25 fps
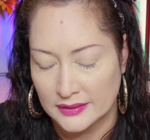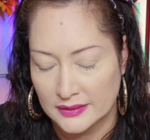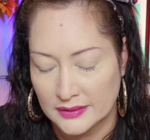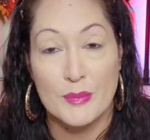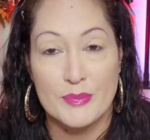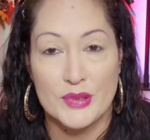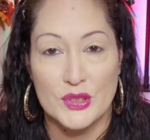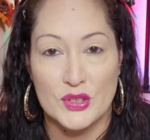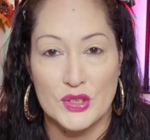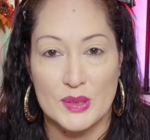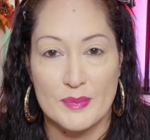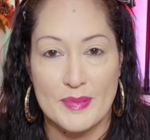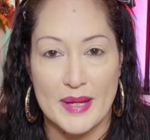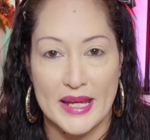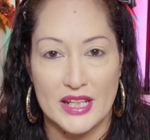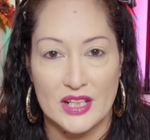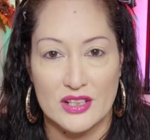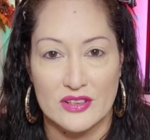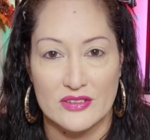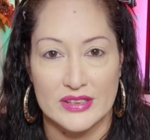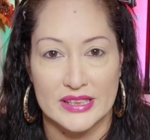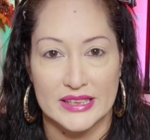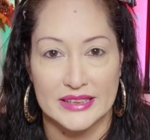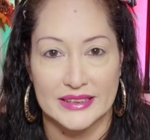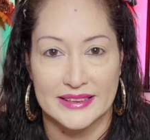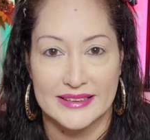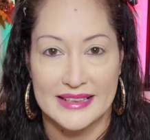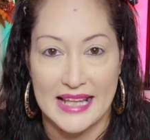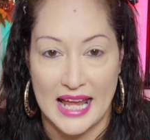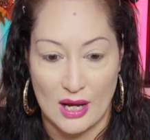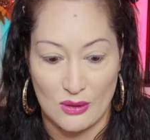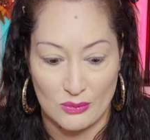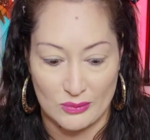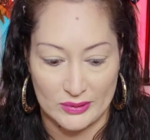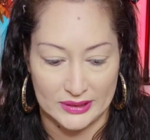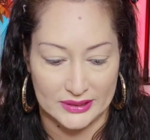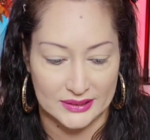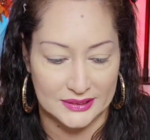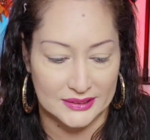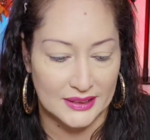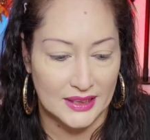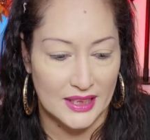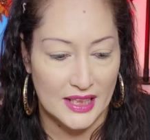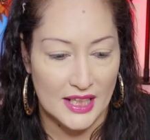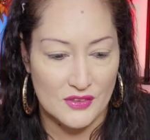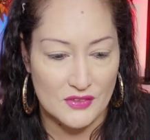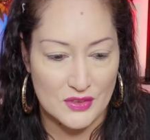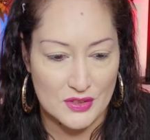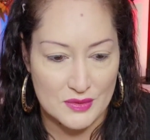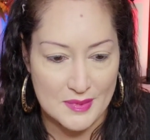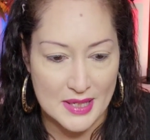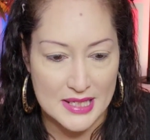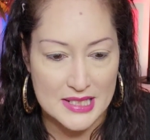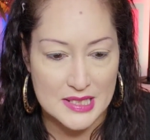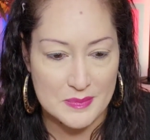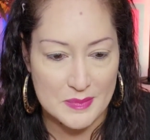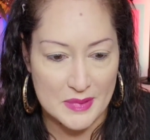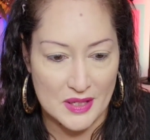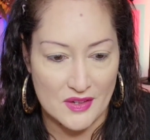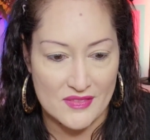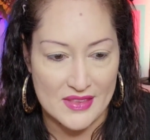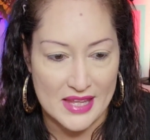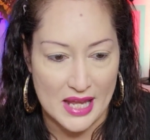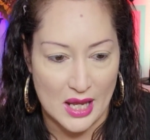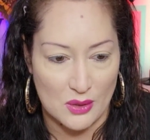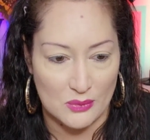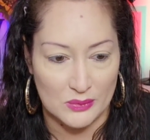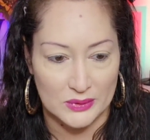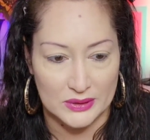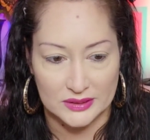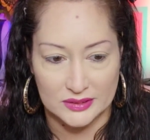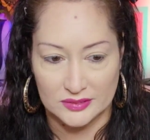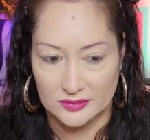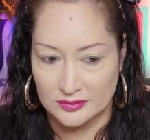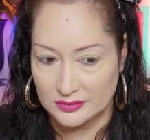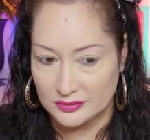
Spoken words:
Beauty Bakery, that one. It reminds me of that one.